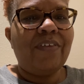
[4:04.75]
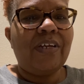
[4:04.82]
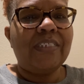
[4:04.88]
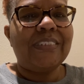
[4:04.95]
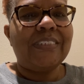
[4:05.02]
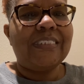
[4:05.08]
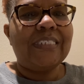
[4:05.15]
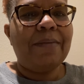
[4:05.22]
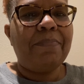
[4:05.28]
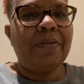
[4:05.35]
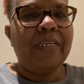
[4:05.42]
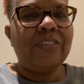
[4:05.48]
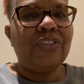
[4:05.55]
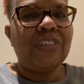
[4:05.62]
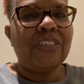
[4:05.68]

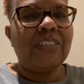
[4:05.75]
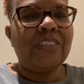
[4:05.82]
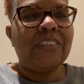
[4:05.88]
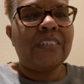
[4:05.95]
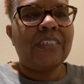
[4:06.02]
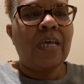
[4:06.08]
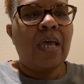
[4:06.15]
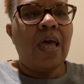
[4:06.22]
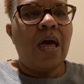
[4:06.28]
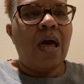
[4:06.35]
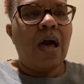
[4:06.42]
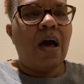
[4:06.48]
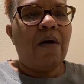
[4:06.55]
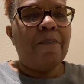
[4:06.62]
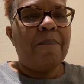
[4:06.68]
assemblages
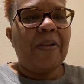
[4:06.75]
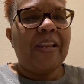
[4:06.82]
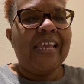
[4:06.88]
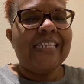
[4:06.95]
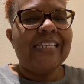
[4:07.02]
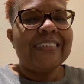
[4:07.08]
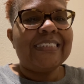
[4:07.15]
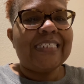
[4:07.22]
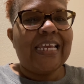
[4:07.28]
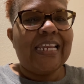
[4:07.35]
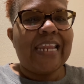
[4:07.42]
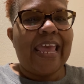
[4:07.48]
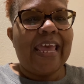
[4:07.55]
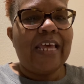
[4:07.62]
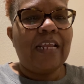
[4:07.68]
of plants
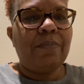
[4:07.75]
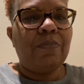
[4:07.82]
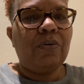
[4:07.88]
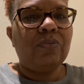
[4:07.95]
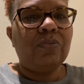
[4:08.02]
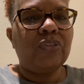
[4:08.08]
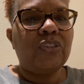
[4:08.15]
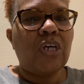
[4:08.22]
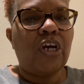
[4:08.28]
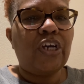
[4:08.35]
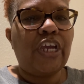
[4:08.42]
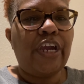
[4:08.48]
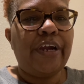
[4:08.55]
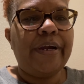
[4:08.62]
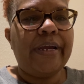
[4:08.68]
and animals
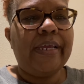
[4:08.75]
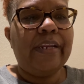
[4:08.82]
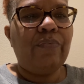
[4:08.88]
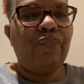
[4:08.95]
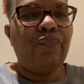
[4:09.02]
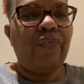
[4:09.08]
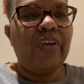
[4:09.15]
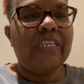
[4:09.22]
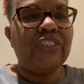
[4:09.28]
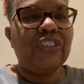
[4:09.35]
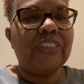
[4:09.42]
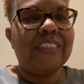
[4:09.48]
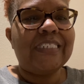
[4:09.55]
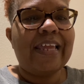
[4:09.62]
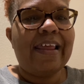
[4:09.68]
occur in
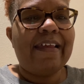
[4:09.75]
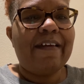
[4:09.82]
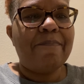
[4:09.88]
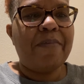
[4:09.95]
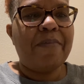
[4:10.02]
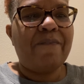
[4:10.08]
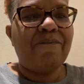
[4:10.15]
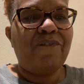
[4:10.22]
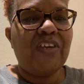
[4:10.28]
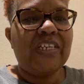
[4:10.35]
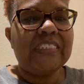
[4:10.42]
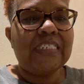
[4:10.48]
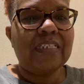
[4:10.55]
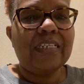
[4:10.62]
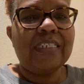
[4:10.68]
regions that have been
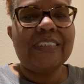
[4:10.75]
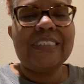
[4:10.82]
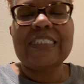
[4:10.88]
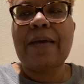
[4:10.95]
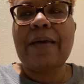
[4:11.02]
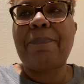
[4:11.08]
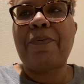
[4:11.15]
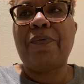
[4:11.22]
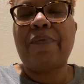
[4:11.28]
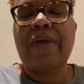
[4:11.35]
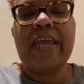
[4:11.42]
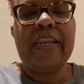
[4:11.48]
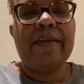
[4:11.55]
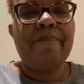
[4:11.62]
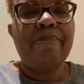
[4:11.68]
physically
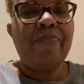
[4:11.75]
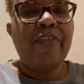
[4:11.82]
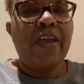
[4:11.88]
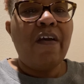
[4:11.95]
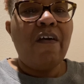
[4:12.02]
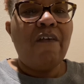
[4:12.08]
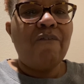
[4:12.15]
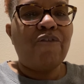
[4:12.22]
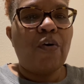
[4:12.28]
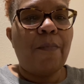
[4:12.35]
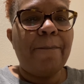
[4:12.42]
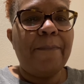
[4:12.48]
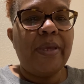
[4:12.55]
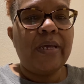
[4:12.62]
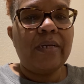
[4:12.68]
separated for
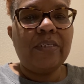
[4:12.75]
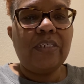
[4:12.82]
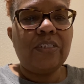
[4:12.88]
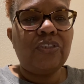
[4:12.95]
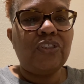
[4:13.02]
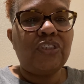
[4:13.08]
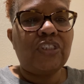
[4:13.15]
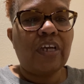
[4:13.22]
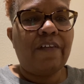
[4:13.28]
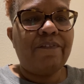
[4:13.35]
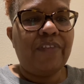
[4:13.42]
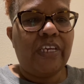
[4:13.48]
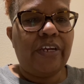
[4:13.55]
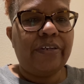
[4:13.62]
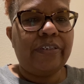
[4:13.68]
millions of
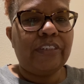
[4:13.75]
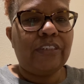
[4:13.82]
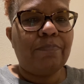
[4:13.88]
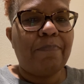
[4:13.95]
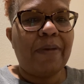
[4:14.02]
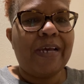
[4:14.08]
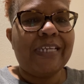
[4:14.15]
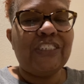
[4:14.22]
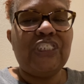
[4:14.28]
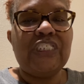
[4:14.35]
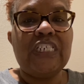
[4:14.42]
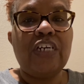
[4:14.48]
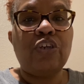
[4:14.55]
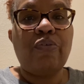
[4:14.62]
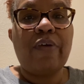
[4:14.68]
years by
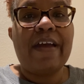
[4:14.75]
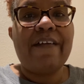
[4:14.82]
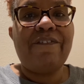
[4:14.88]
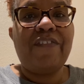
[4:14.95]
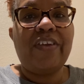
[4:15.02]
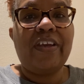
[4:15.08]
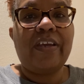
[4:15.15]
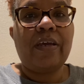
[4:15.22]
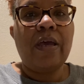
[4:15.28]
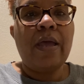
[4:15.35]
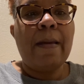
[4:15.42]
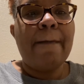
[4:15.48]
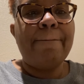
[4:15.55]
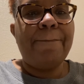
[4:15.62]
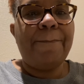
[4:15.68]
geographic
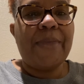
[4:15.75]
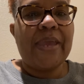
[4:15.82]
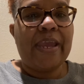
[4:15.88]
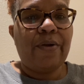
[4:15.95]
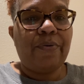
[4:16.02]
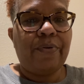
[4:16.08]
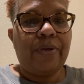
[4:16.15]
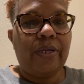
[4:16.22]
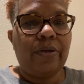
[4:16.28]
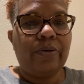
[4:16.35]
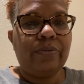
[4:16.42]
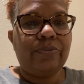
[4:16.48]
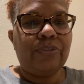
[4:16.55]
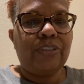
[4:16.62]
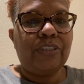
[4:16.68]

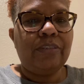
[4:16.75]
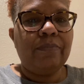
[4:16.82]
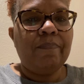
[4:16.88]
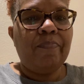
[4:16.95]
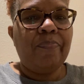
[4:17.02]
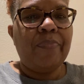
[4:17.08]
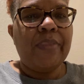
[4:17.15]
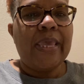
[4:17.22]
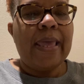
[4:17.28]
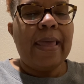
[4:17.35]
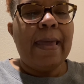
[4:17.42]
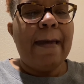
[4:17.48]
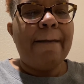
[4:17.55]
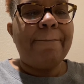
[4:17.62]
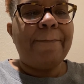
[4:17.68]
barriers.
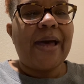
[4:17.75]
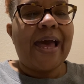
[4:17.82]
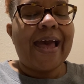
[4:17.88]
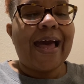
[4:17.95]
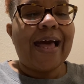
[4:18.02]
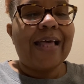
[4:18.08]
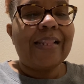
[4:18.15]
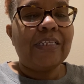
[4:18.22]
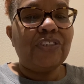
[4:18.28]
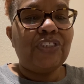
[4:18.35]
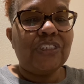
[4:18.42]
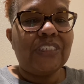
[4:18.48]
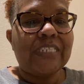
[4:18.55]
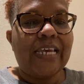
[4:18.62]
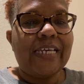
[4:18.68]

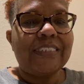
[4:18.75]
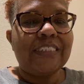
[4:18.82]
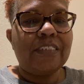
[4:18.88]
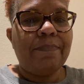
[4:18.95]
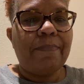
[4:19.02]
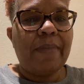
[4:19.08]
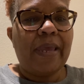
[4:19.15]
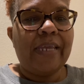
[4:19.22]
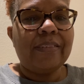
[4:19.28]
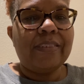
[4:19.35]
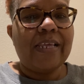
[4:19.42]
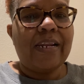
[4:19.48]
Biologists estimate that